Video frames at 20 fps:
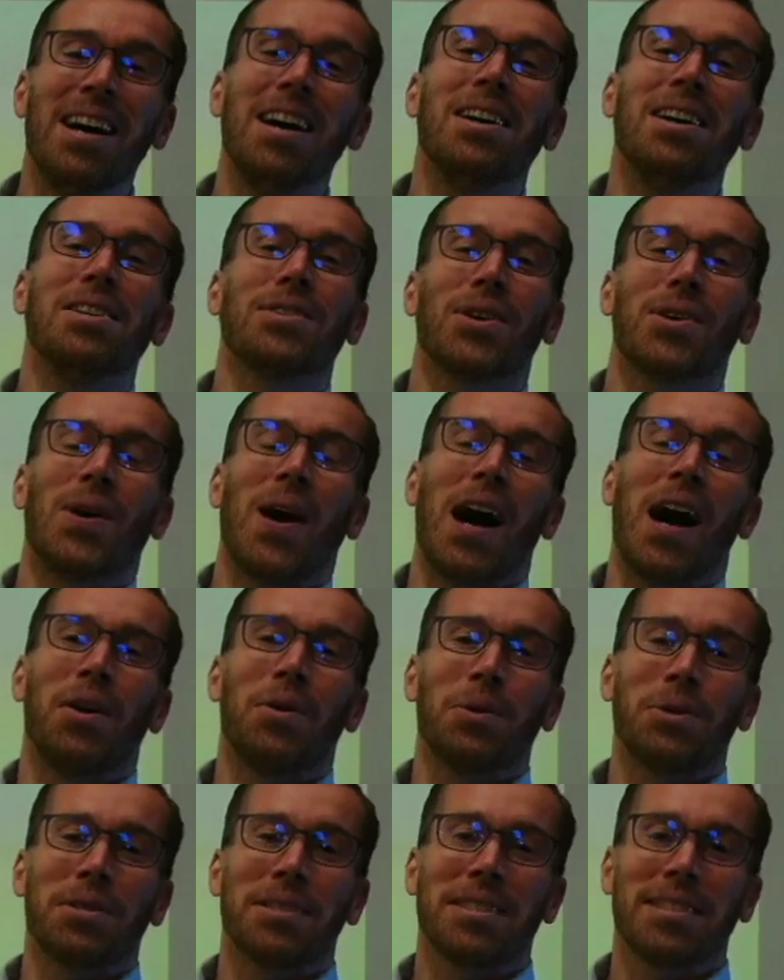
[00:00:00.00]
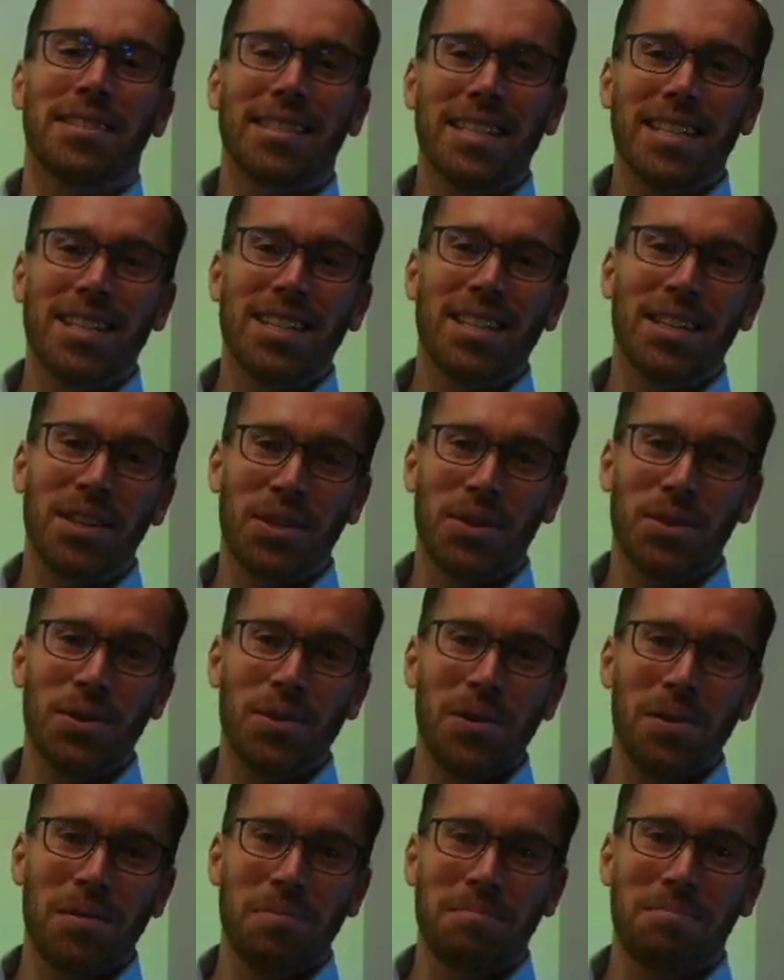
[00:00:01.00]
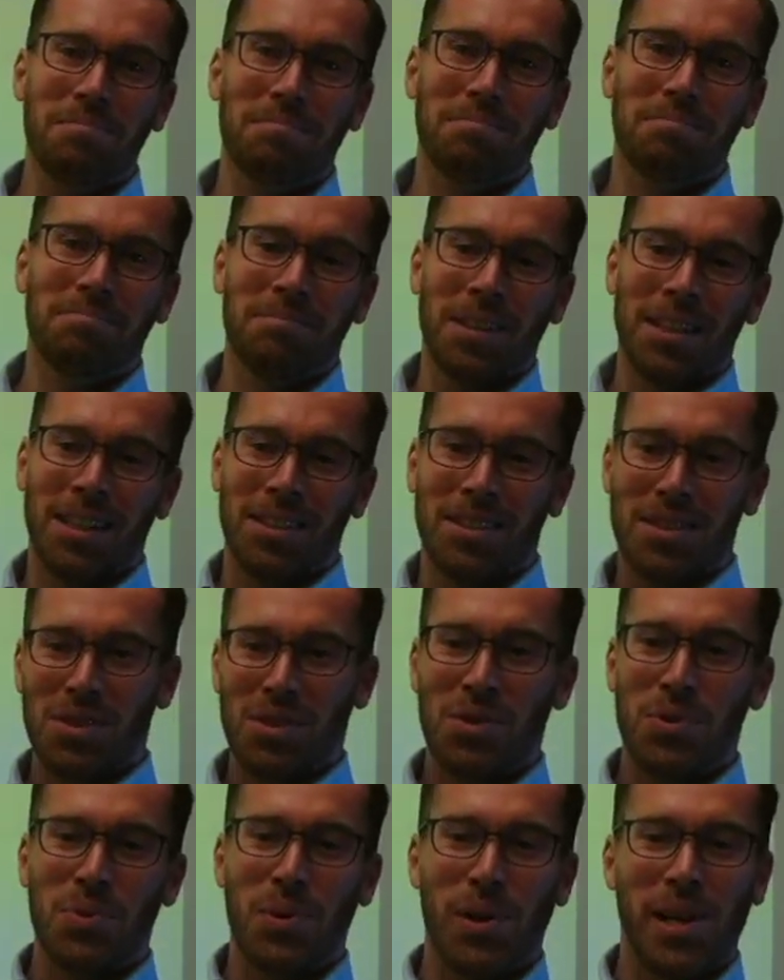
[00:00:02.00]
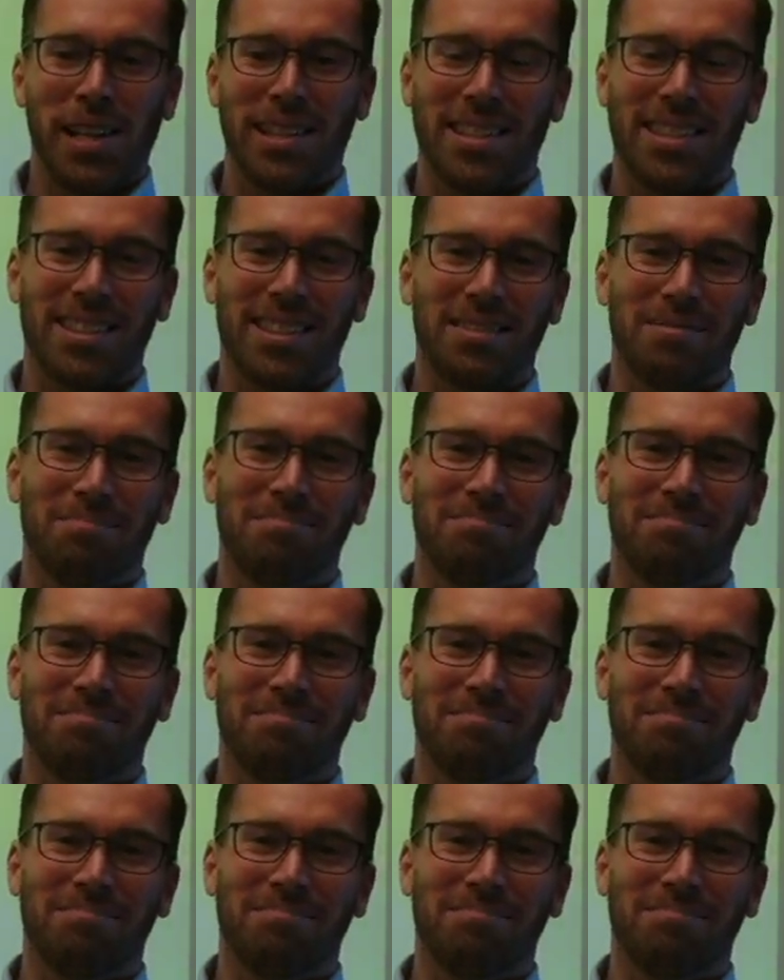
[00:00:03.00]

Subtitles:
So I will see you in 2 weeks.